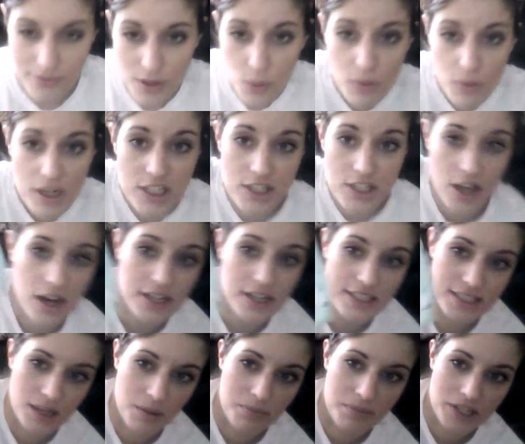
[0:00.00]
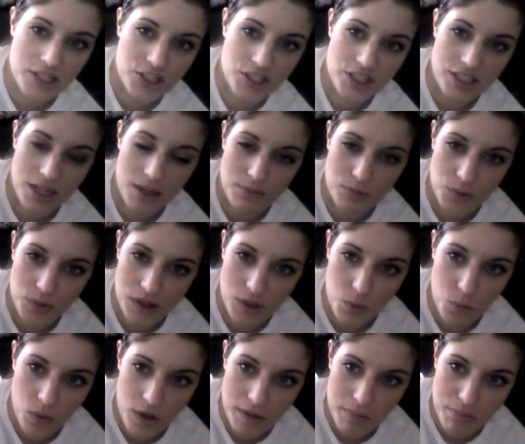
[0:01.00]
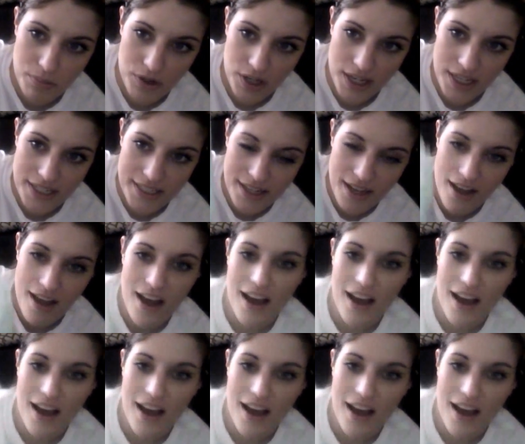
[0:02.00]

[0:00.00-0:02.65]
Whereas the Honest Company just comes with the 1 print.